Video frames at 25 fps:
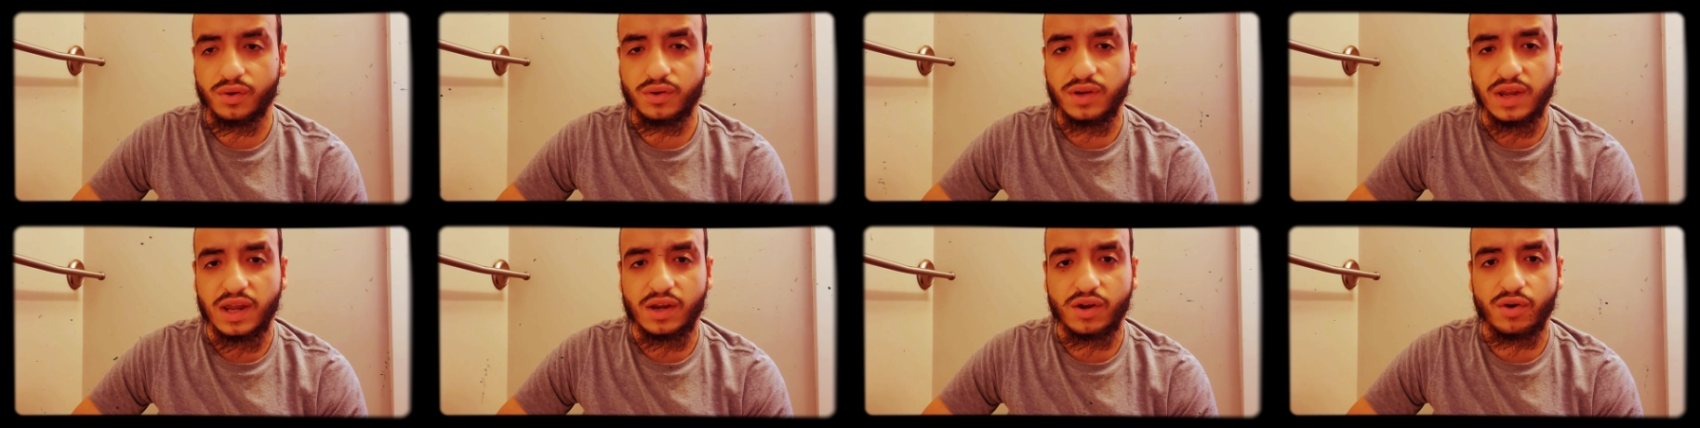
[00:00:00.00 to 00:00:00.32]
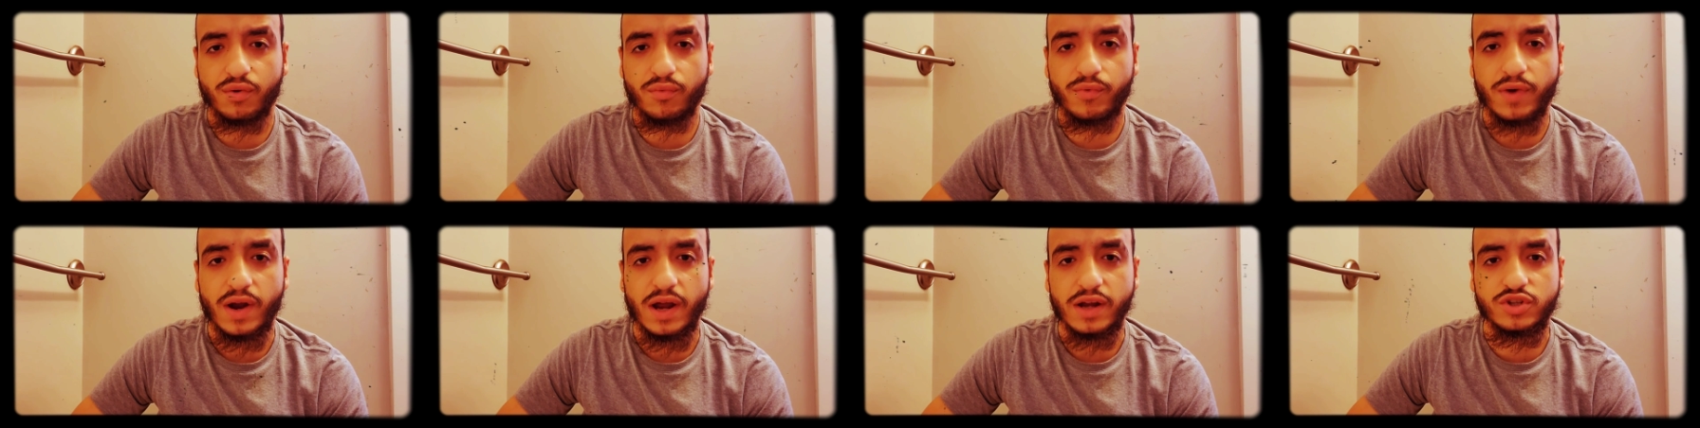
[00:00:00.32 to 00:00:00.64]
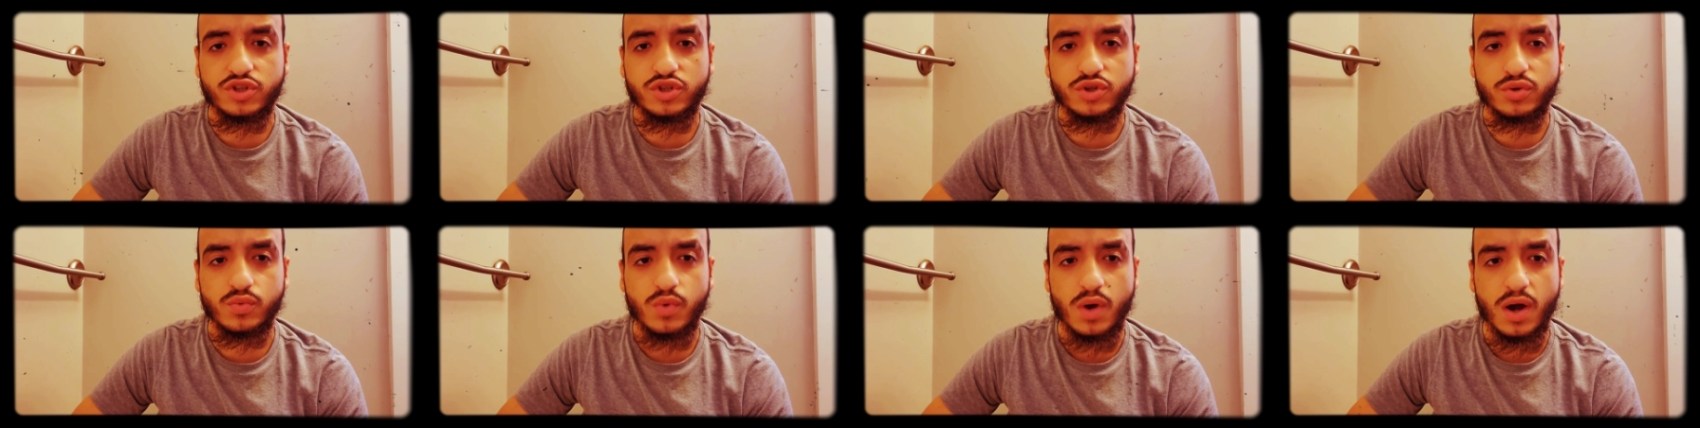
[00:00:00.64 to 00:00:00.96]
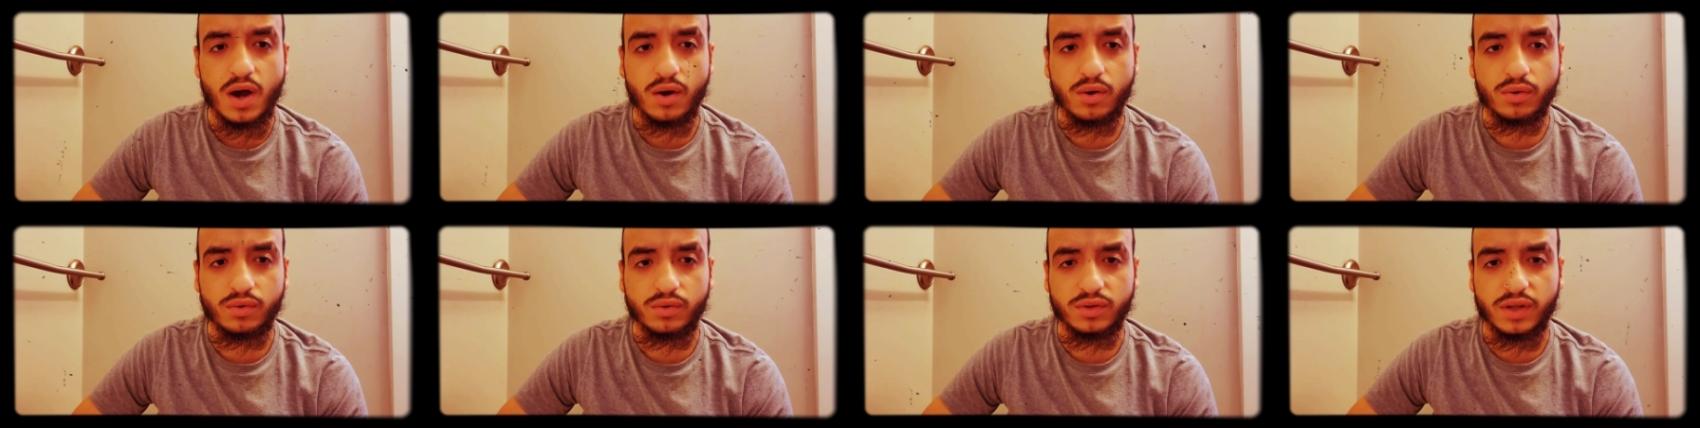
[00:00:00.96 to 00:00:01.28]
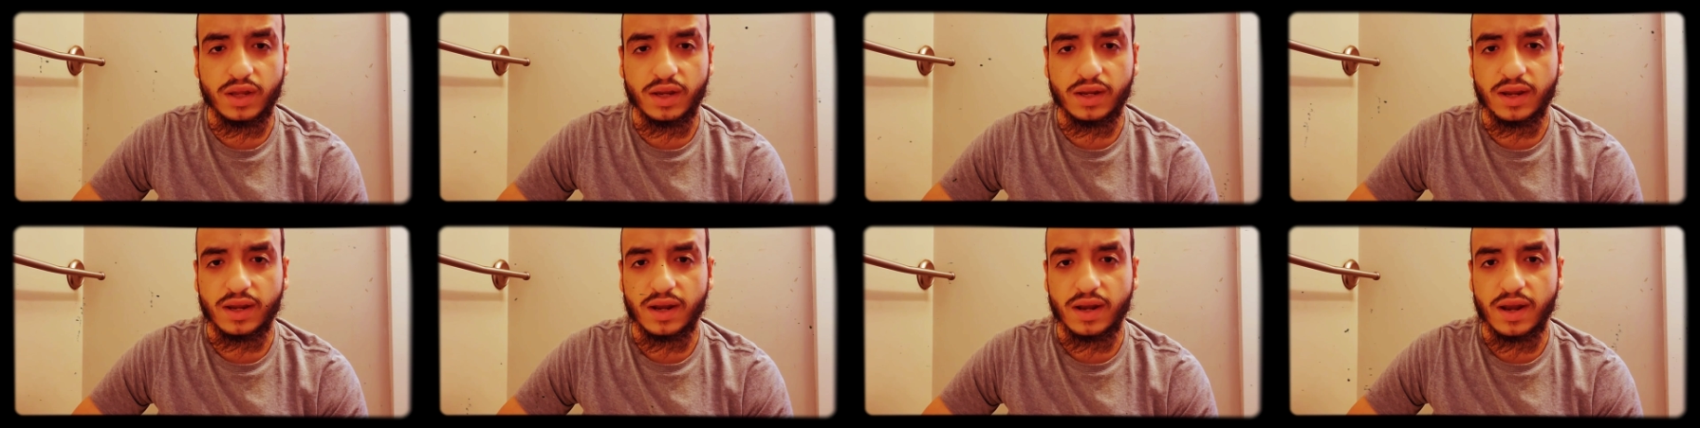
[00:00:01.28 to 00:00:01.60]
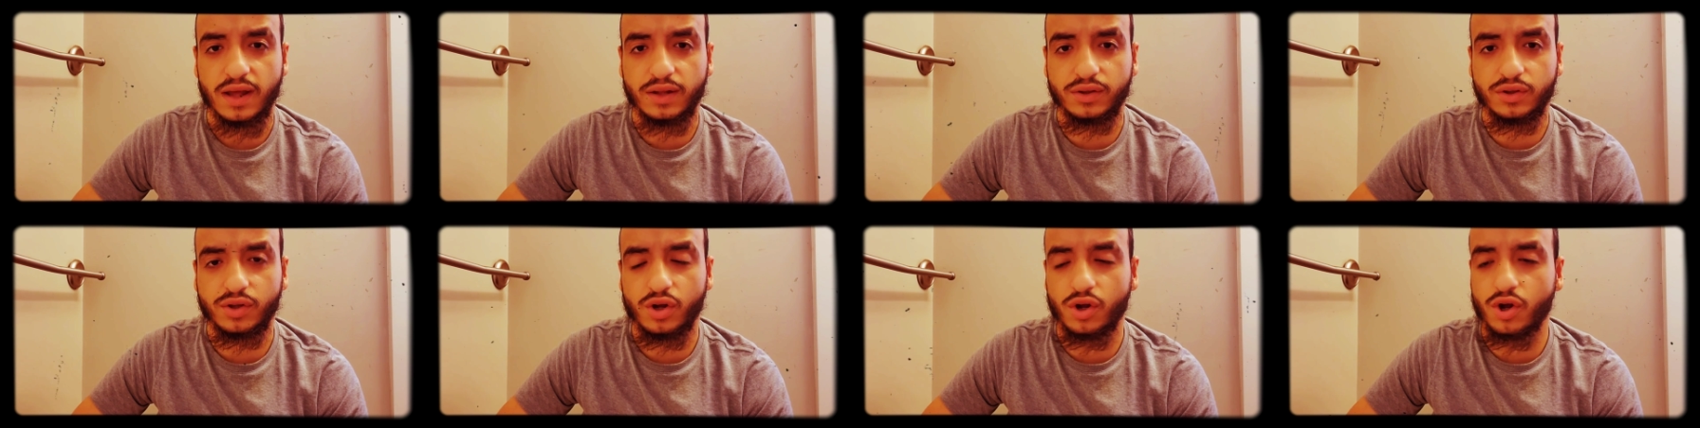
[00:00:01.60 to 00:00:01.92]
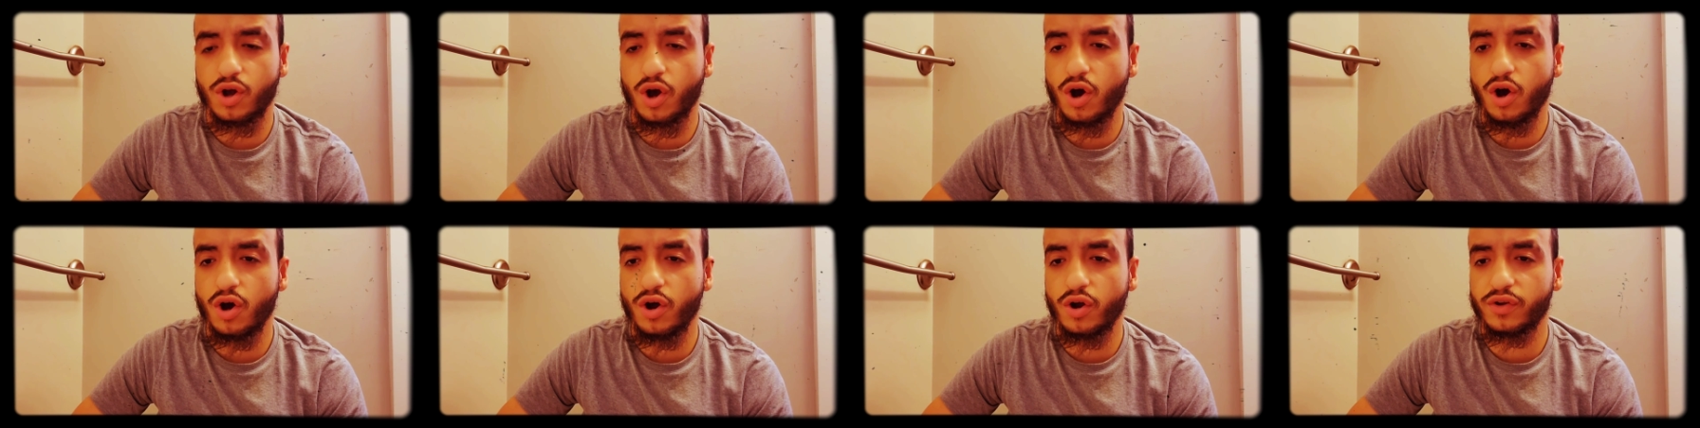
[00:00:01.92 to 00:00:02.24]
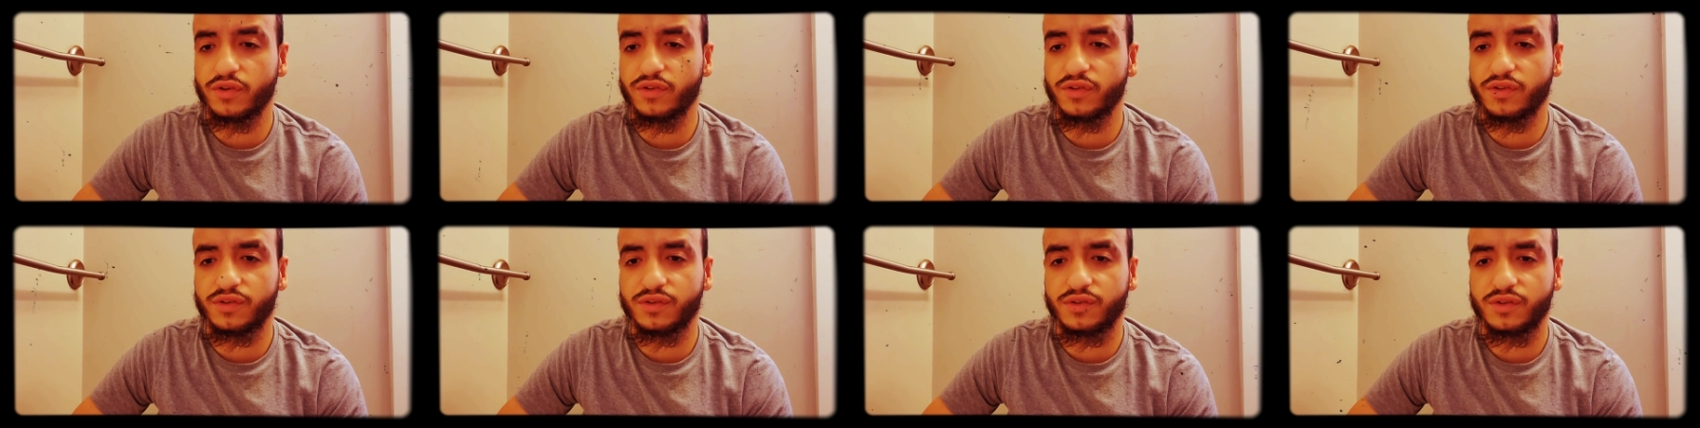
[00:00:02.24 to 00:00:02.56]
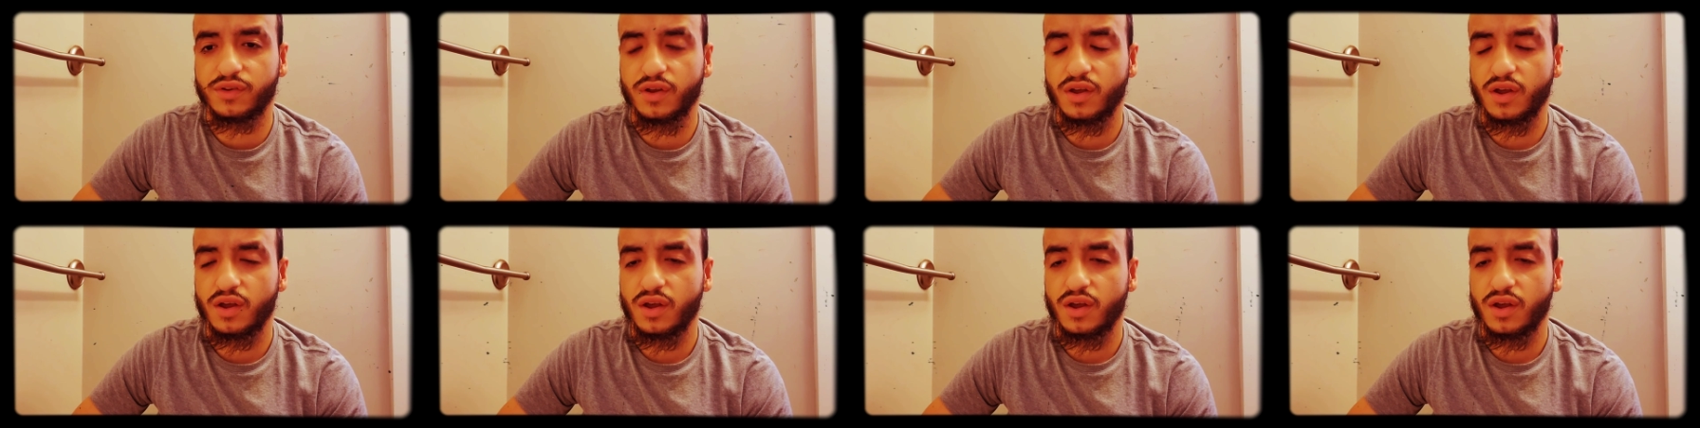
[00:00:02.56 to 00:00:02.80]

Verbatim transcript: they could rat you out thinking that the guards is...